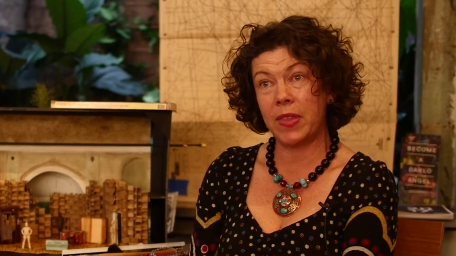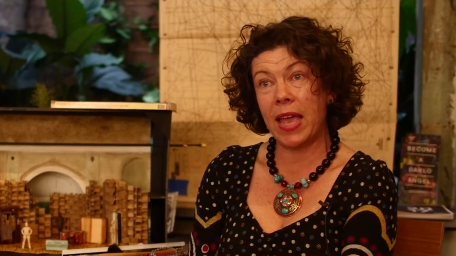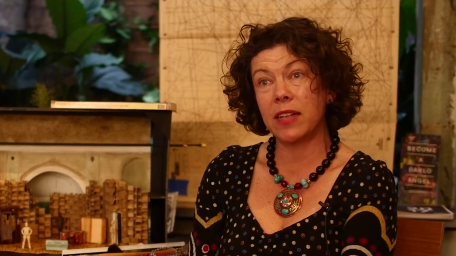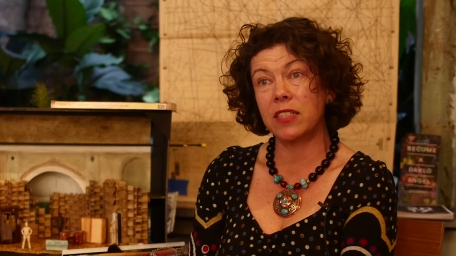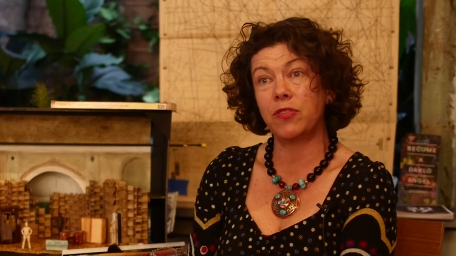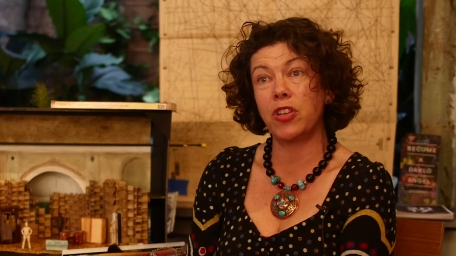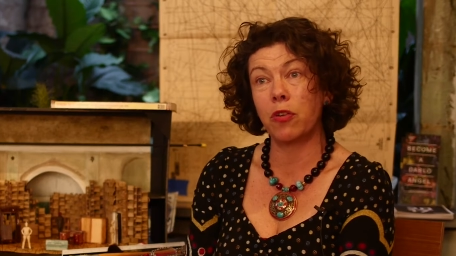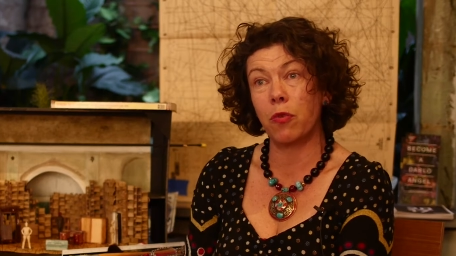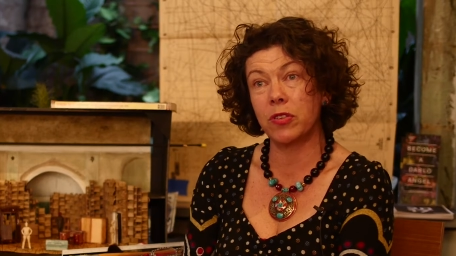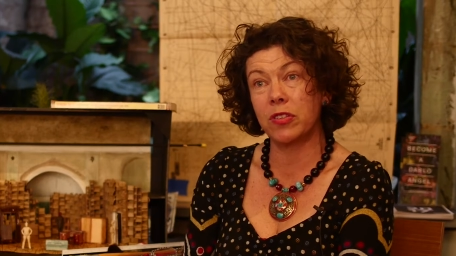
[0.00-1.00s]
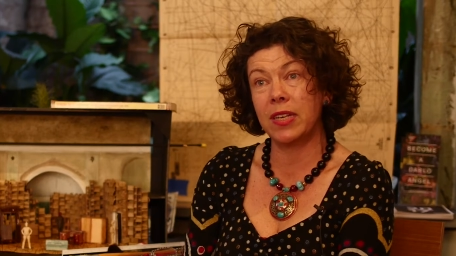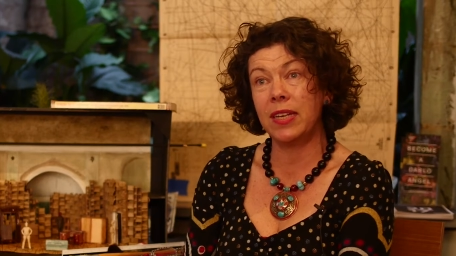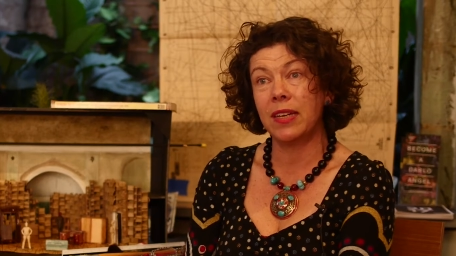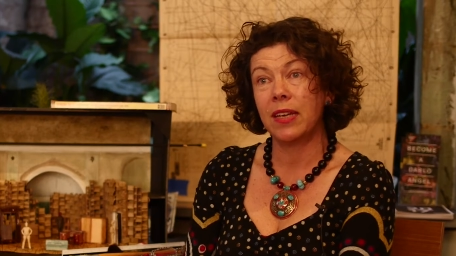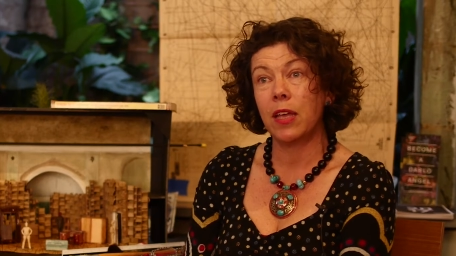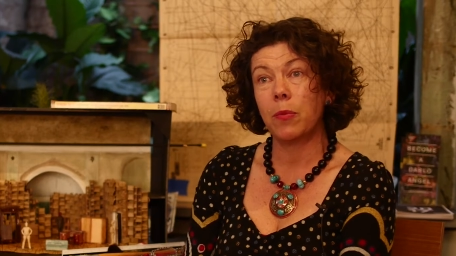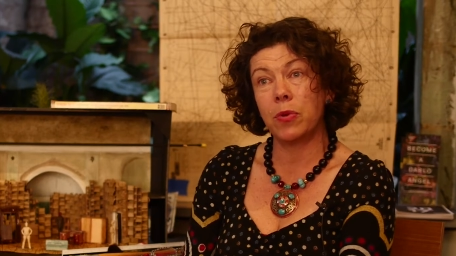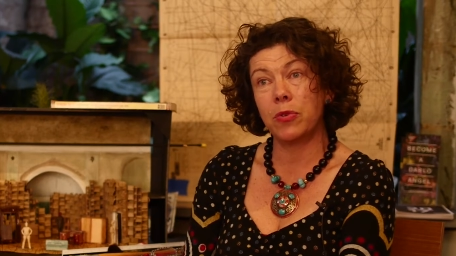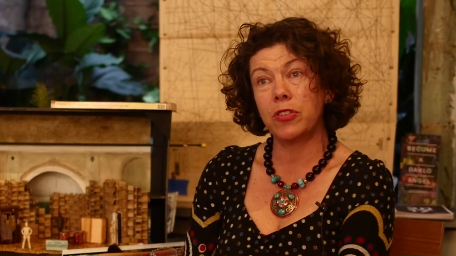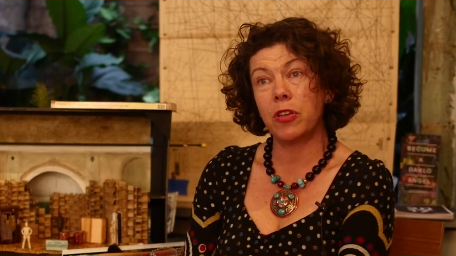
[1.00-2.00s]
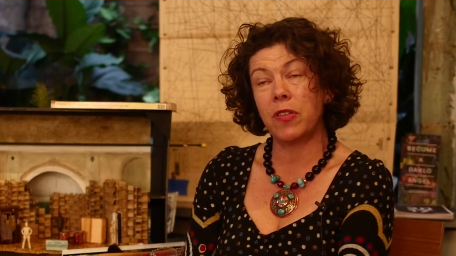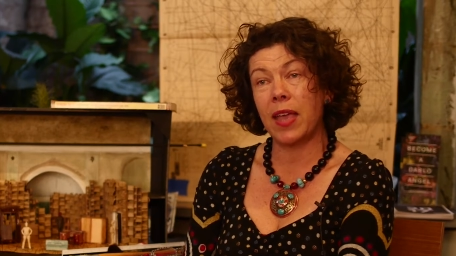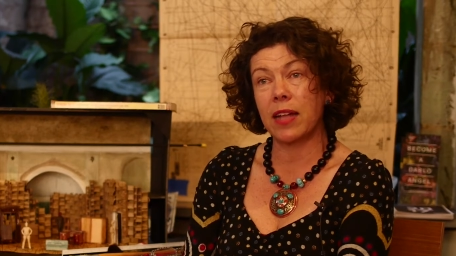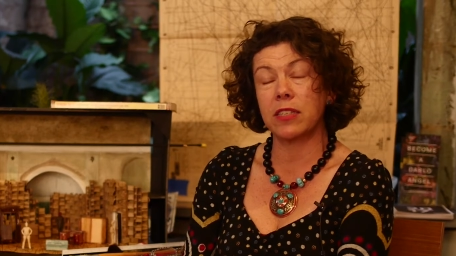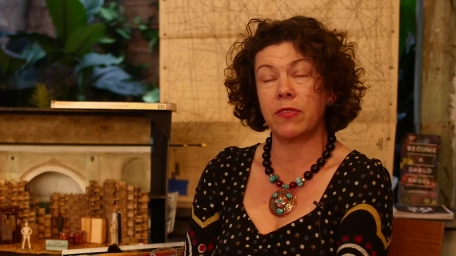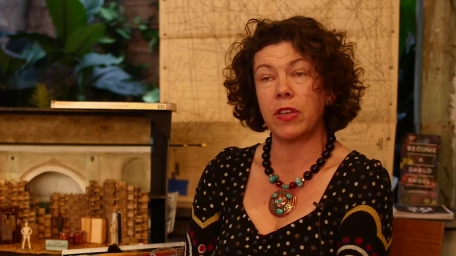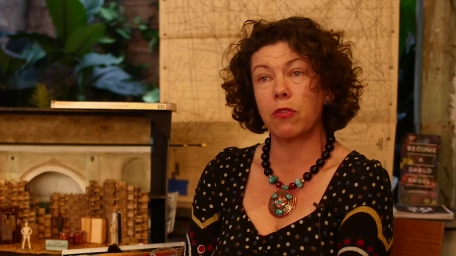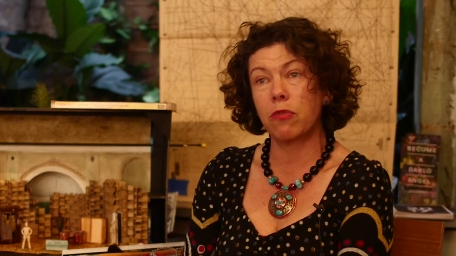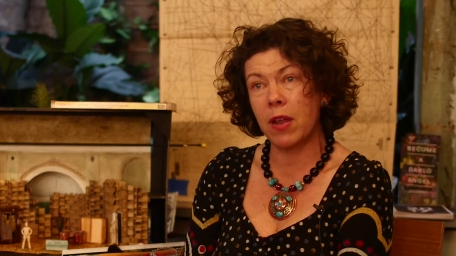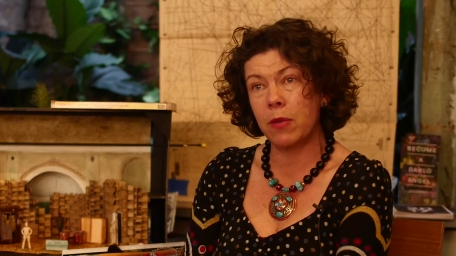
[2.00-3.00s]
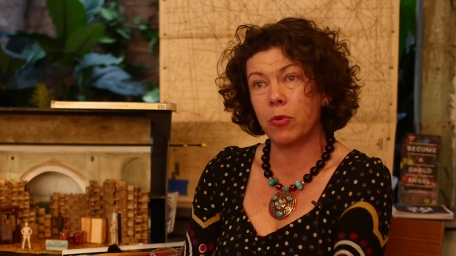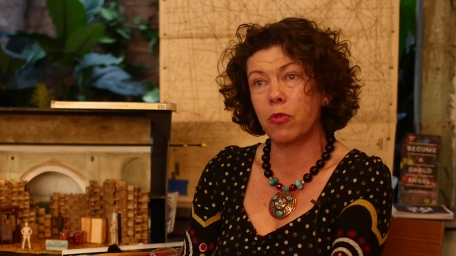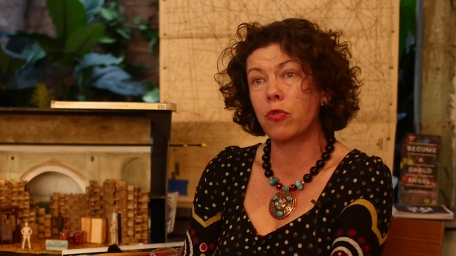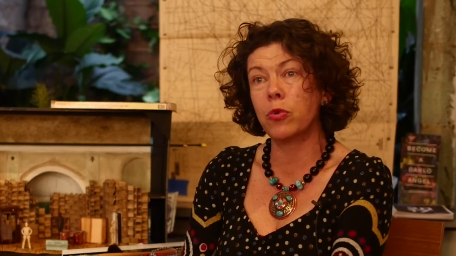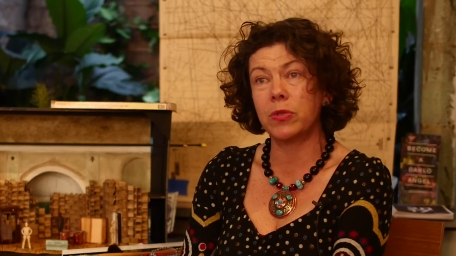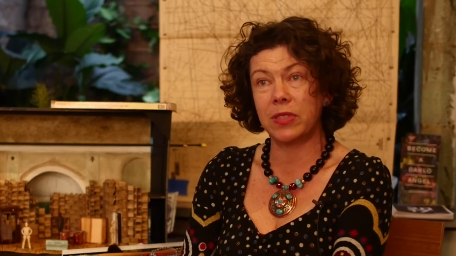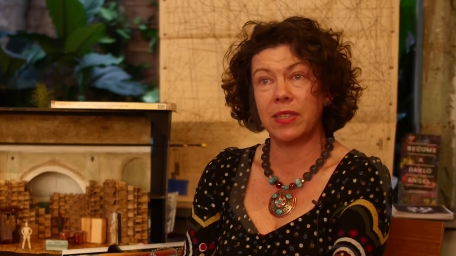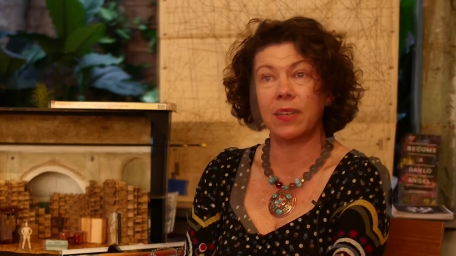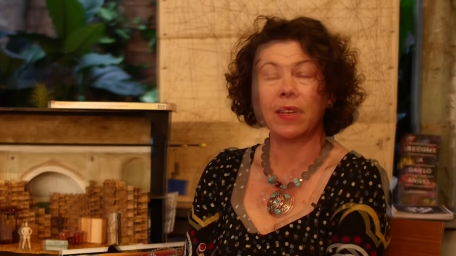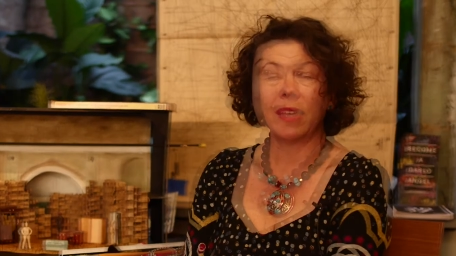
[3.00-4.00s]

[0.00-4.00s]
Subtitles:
the acts of generosity, but also the acts of incredible cruelty.